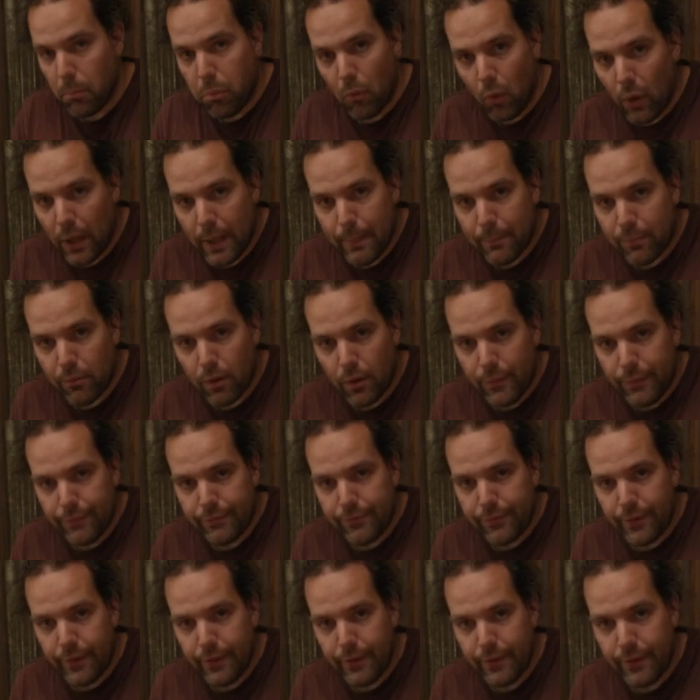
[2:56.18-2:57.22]

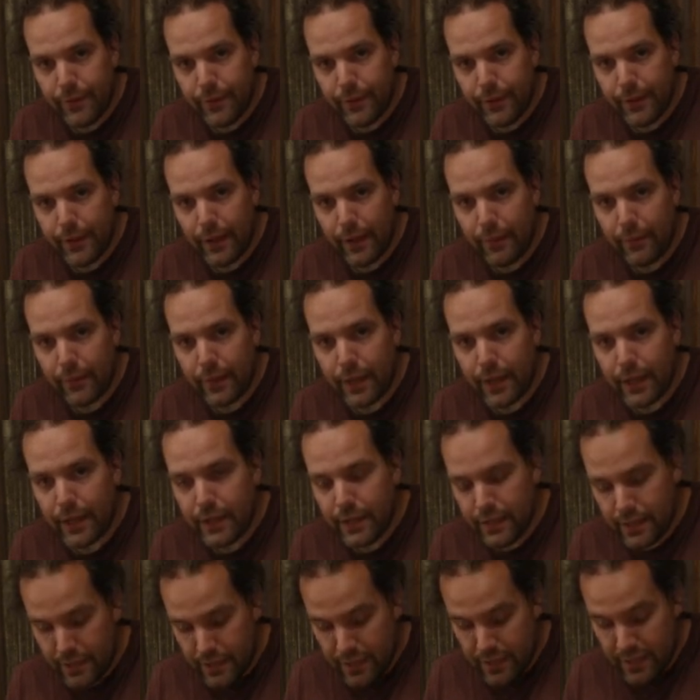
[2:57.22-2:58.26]
bulletproof. You know,
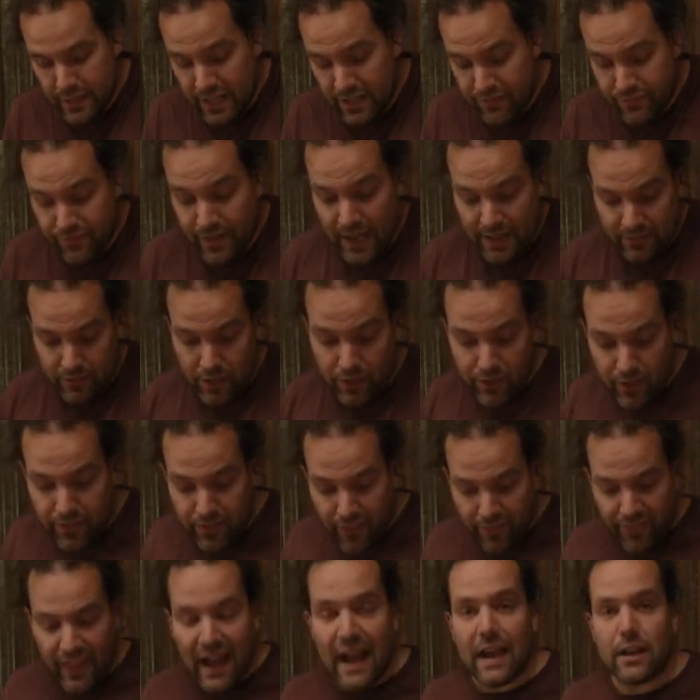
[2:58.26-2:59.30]
they're, in fact, they're,
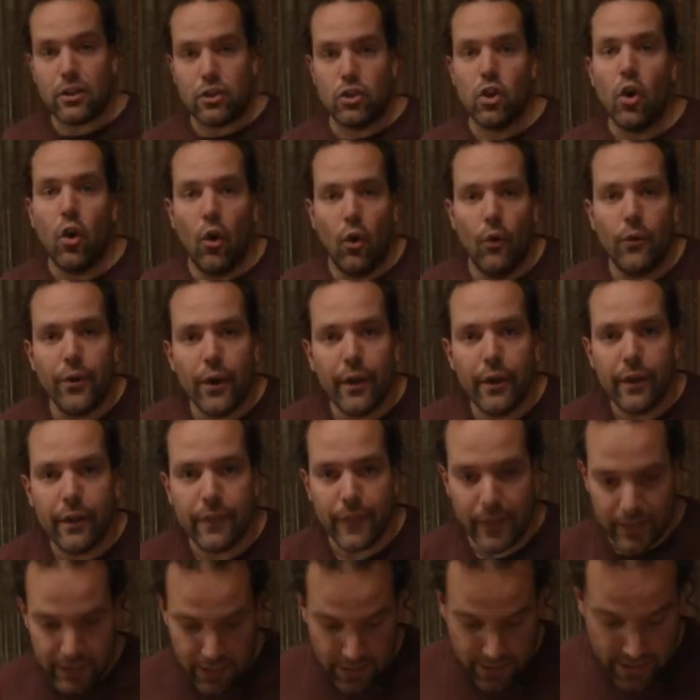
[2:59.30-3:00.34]
they're that good
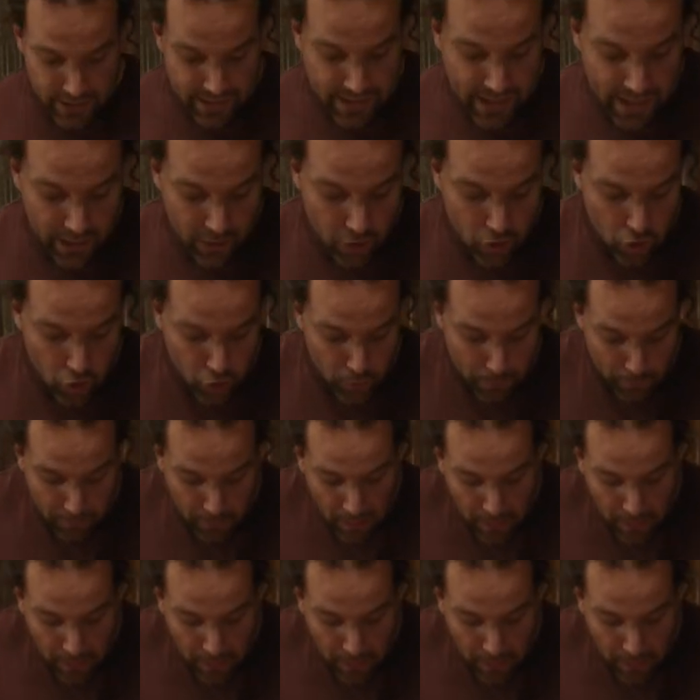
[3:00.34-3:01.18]
that you can get a good